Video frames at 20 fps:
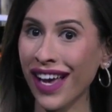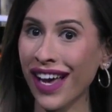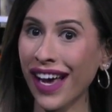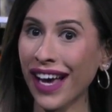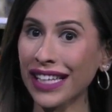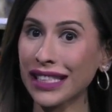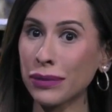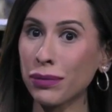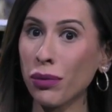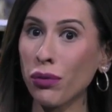I
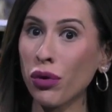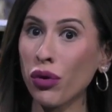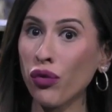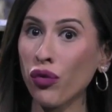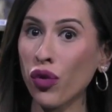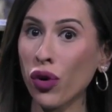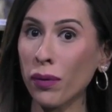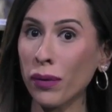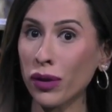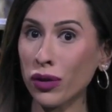spoke with
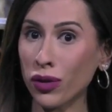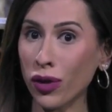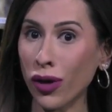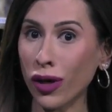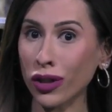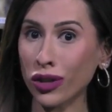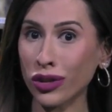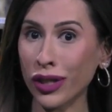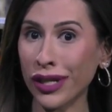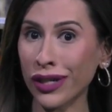former dog
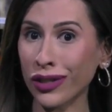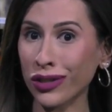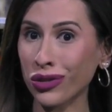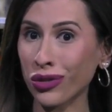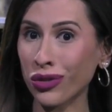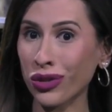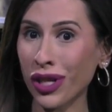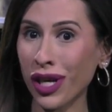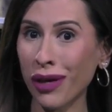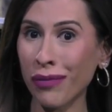trainers who
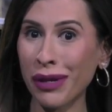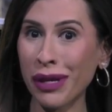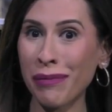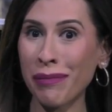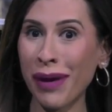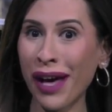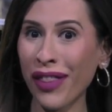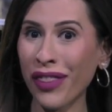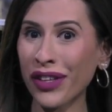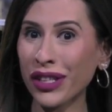tell me
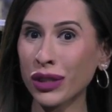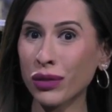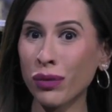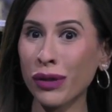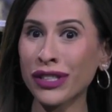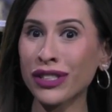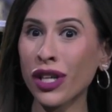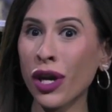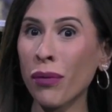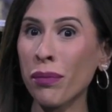Mathis
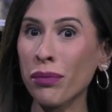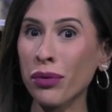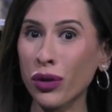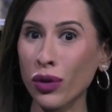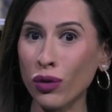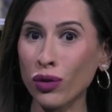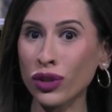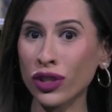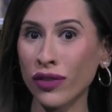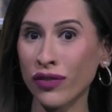was
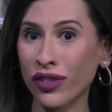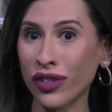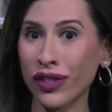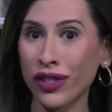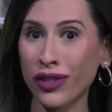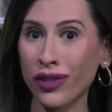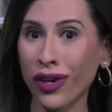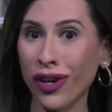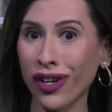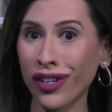abusive to the
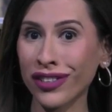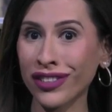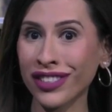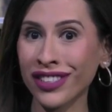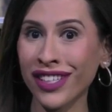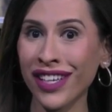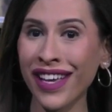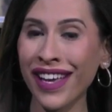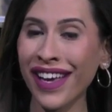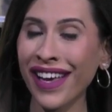dogs
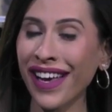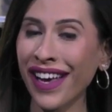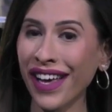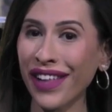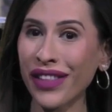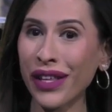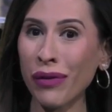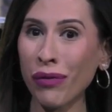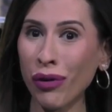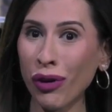and
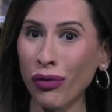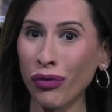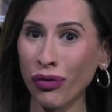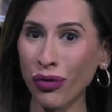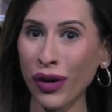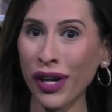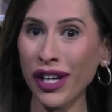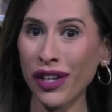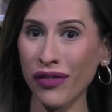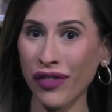they were
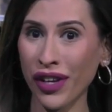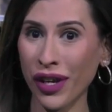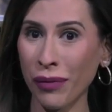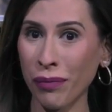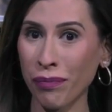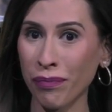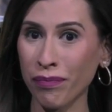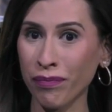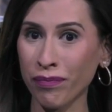afraid of him.